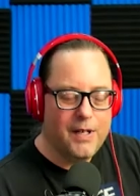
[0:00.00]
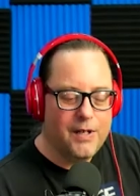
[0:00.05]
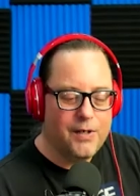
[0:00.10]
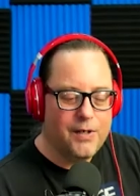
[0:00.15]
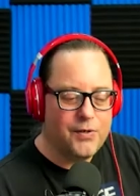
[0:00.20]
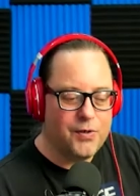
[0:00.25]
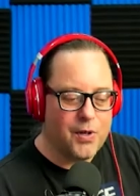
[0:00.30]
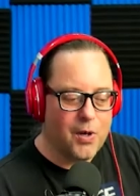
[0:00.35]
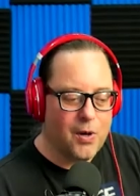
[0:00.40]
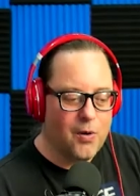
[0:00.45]

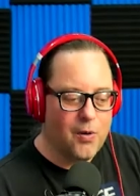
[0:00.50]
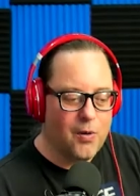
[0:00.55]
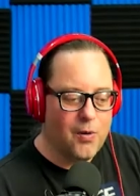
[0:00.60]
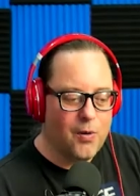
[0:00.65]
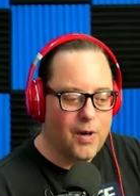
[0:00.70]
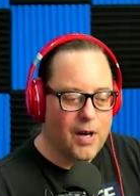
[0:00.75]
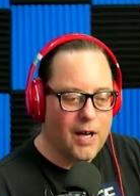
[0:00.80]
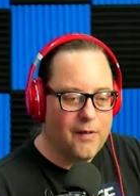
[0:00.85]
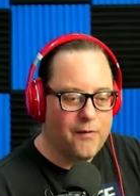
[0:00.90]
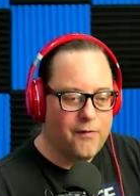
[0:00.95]

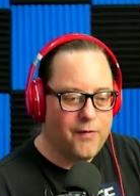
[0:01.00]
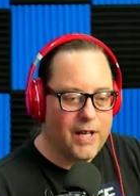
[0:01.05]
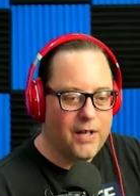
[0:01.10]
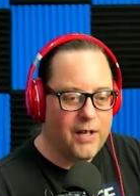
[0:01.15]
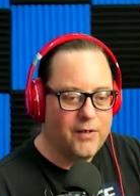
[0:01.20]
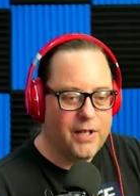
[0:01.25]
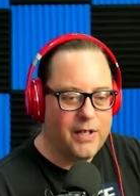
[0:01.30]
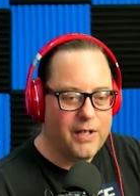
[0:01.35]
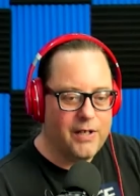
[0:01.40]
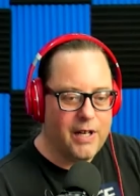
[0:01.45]
So I
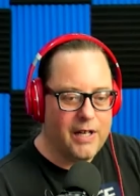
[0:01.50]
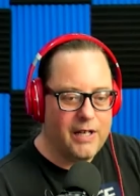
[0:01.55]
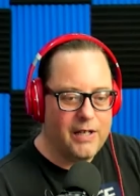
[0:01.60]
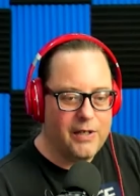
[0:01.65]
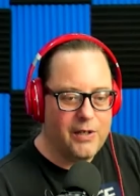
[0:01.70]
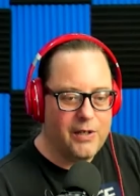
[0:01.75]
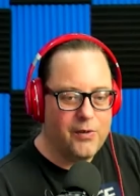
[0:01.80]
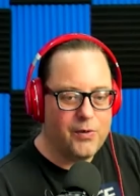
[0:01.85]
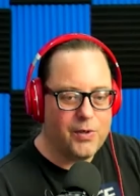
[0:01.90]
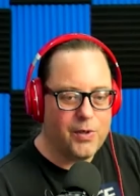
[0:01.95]
found a, a,
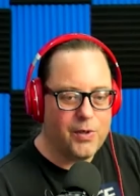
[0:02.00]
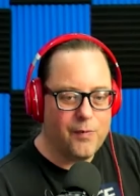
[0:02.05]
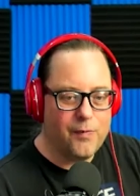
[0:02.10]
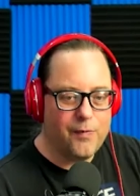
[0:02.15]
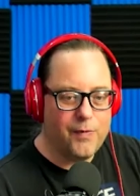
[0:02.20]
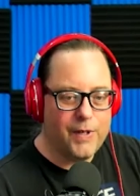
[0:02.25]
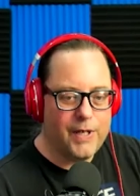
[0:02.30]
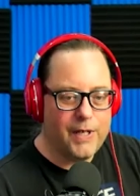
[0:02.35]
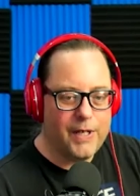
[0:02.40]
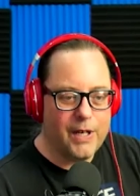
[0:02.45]
YouTube
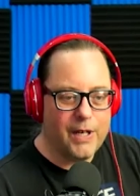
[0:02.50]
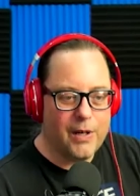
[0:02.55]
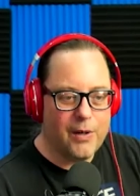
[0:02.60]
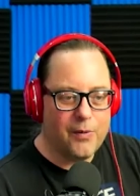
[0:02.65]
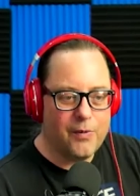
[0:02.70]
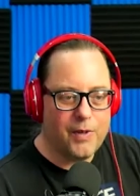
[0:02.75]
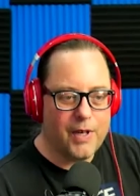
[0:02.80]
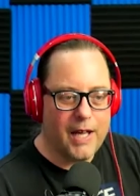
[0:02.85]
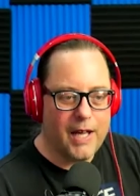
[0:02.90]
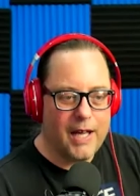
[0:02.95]

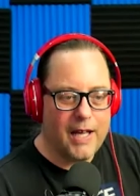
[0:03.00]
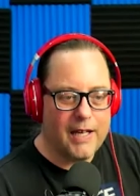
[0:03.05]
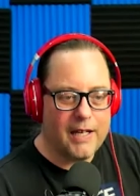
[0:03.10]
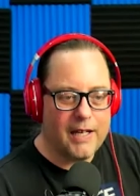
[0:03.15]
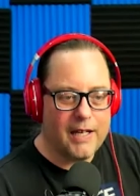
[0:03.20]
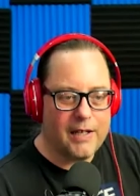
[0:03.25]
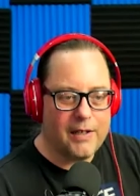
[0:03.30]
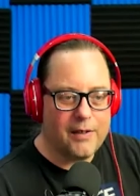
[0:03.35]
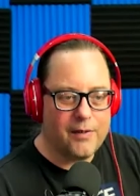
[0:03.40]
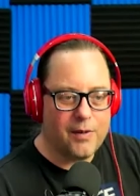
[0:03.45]
video that had
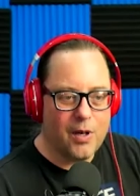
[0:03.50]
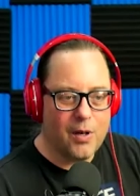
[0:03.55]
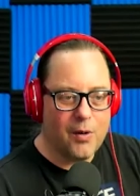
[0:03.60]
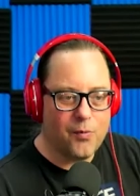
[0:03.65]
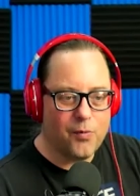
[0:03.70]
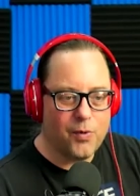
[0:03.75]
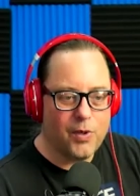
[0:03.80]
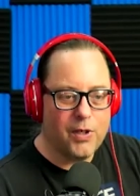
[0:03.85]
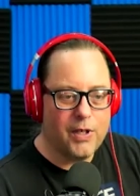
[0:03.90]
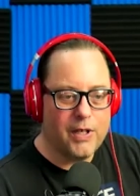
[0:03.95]
a, a,
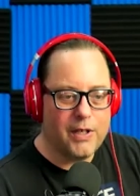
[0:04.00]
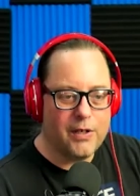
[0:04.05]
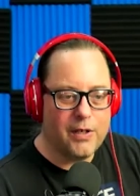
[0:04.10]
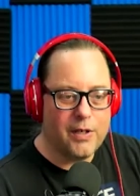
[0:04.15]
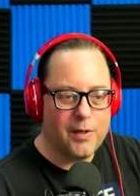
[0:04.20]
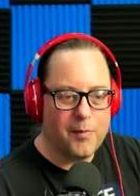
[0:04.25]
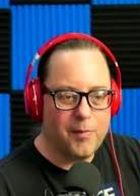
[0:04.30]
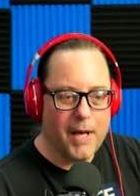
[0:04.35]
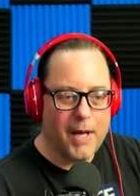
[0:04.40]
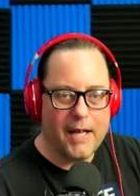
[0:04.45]
really
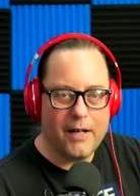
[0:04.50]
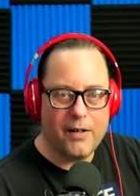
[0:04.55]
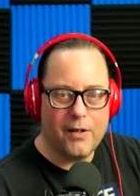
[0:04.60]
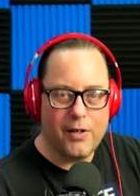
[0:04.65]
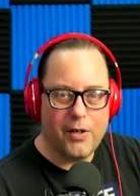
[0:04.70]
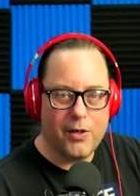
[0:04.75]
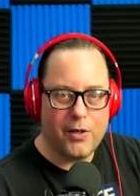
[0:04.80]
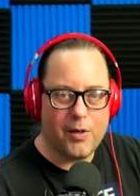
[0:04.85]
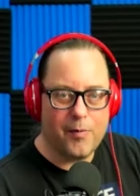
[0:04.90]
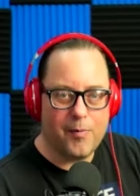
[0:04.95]
good batter
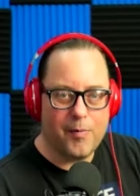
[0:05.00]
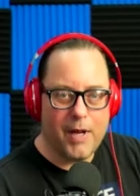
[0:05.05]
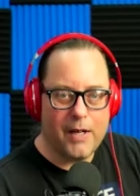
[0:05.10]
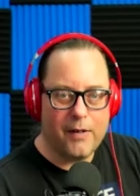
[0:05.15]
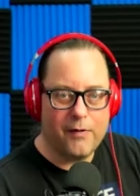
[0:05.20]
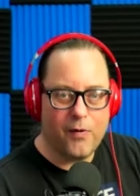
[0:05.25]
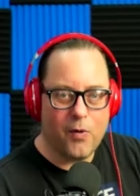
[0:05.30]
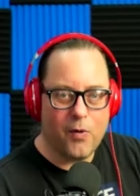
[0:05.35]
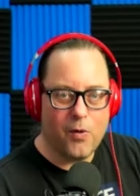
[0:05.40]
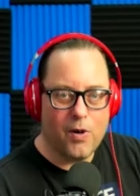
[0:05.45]
you could
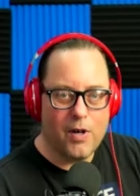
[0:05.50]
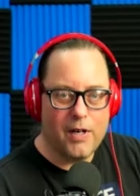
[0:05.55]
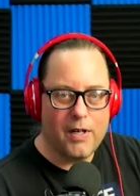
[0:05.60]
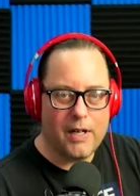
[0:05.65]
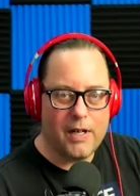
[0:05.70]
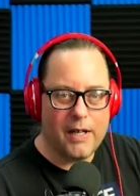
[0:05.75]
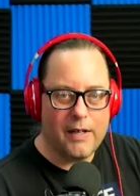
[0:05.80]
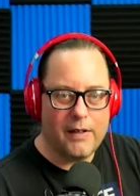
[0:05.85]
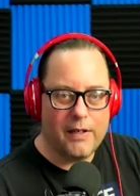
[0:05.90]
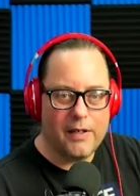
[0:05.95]
make for it,
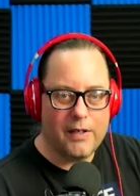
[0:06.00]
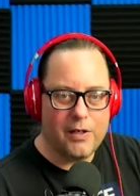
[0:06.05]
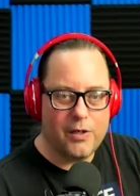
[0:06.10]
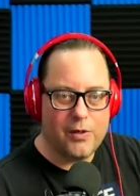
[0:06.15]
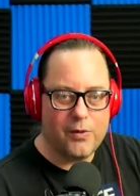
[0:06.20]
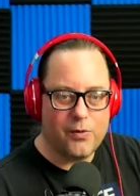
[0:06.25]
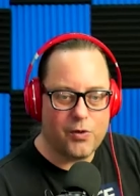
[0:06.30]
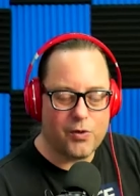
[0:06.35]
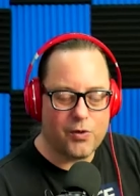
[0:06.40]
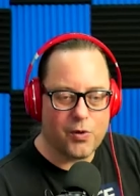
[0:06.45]
and then
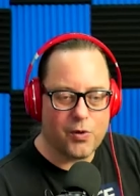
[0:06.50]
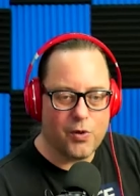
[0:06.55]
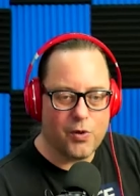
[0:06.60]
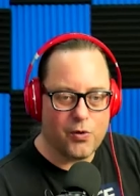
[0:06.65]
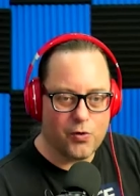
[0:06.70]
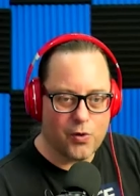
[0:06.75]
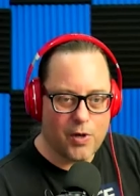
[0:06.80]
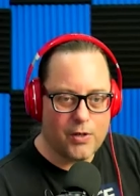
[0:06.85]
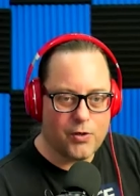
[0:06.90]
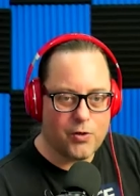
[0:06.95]
you okay. just sort of
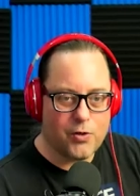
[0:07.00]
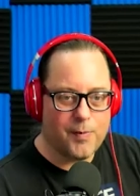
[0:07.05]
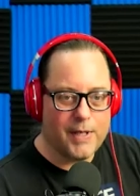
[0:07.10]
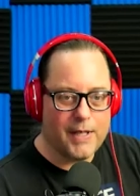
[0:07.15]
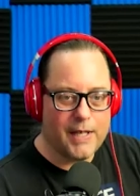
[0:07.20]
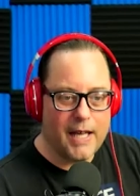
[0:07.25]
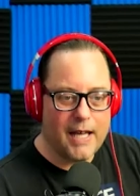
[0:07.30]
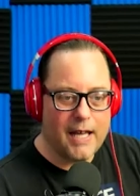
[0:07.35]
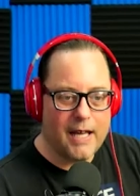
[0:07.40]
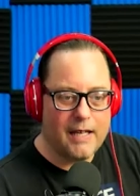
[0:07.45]
dredge them
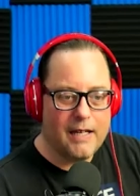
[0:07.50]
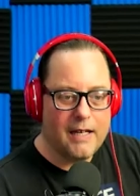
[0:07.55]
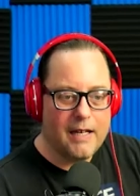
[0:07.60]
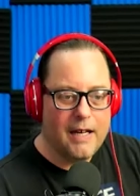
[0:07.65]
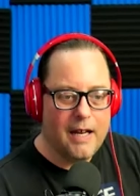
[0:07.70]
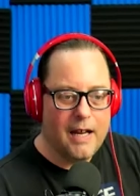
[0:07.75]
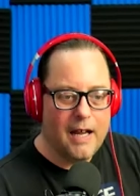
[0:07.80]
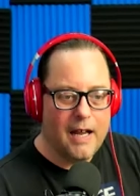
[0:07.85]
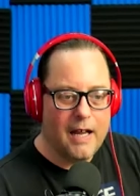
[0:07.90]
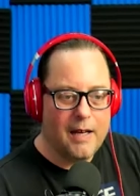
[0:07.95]
in that
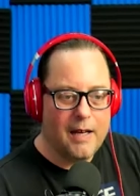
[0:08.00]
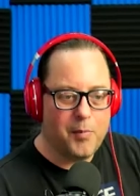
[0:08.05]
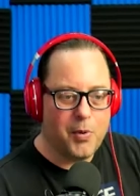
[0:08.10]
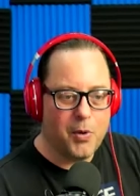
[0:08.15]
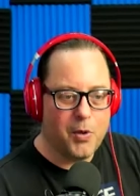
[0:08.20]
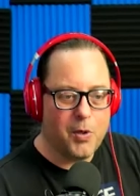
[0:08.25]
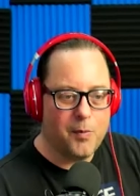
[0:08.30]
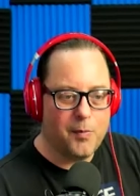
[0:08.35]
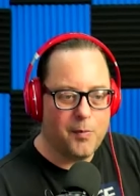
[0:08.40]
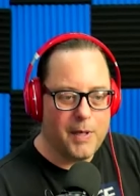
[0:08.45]
and
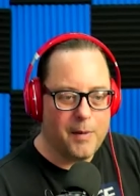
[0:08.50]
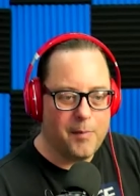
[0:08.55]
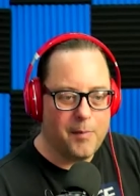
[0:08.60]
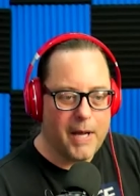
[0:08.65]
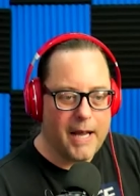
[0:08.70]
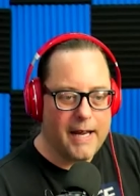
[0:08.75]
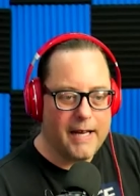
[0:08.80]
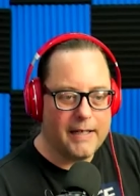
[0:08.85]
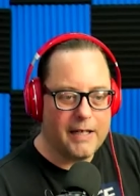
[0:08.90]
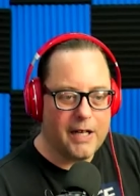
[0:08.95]
put them in
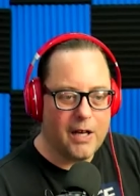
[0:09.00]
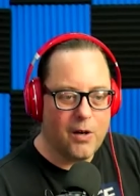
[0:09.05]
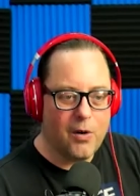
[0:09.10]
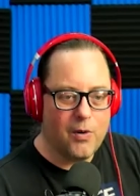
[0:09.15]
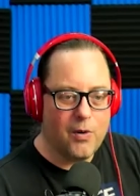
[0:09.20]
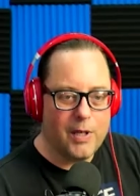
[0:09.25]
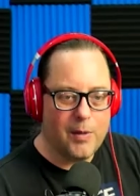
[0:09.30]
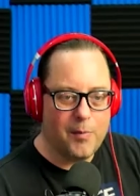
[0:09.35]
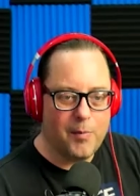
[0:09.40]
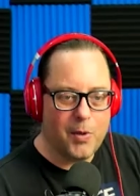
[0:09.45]

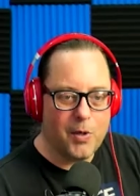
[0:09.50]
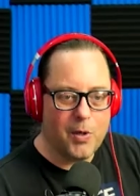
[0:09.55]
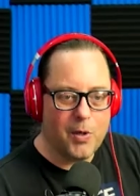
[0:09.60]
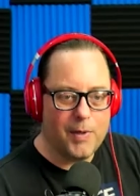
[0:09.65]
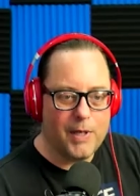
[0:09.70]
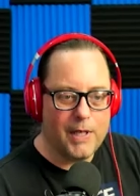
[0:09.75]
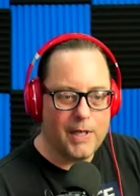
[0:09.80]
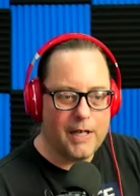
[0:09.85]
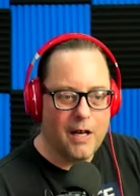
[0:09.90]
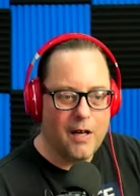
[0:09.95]
panko and then put them
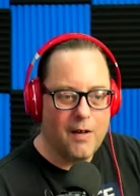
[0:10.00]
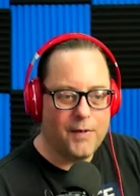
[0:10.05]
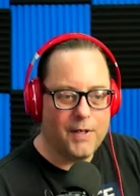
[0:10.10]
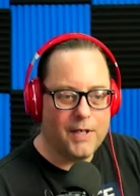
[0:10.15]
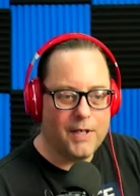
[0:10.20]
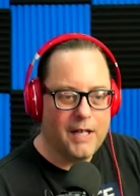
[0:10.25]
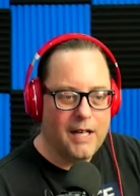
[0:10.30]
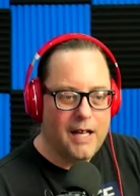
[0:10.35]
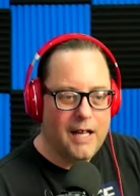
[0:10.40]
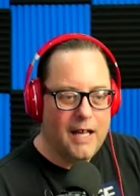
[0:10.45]
in the
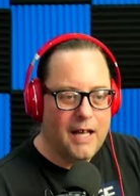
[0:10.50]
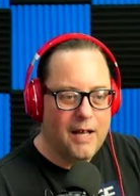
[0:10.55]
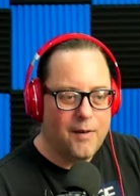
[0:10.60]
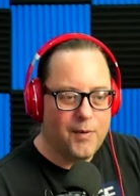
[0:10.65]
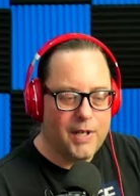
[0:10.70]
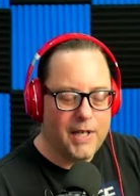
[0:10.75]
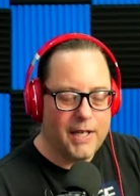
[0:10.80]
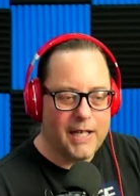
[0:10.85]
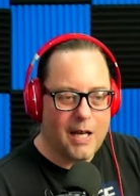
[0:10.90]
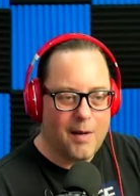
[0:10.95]
oven. And
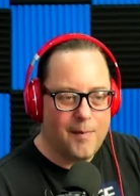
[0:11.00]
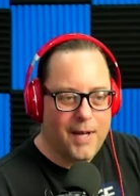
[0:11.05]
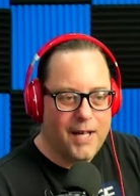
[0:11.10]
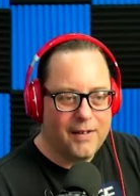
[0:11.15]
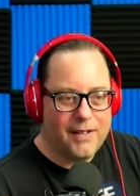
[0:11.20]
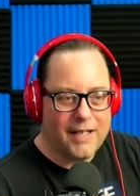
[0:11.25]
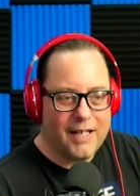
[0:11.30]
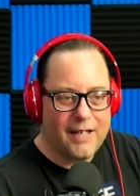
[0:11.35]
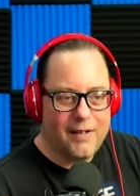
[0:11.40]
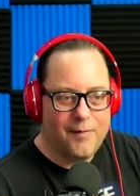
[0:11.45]
when they came
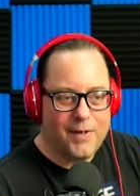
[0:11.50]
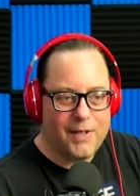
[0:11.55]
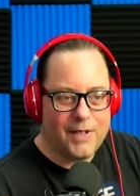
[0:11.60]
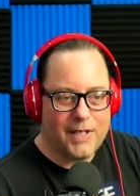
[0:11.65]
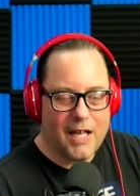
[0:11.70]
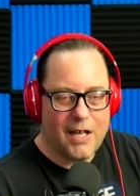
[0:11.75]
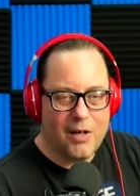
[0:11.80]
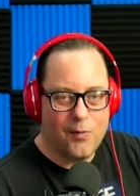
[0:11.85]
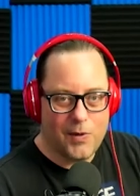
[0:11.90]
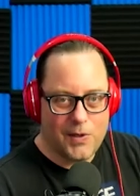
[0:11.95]
out, they even
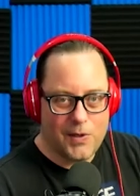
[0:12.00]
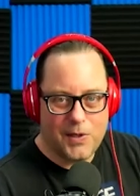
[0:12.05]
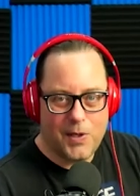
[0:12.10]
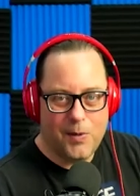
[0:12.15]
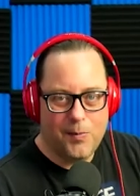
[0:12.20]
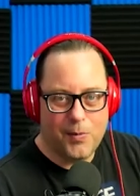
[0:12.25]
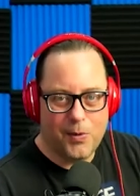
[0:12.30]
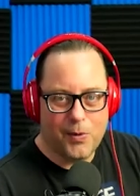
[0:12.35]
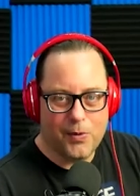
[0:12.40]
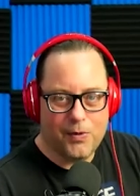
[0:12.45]
kind of
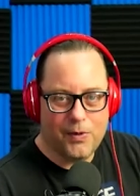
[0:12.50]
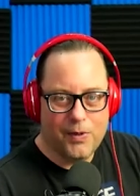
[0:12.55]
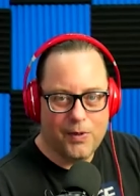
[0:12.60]
resembled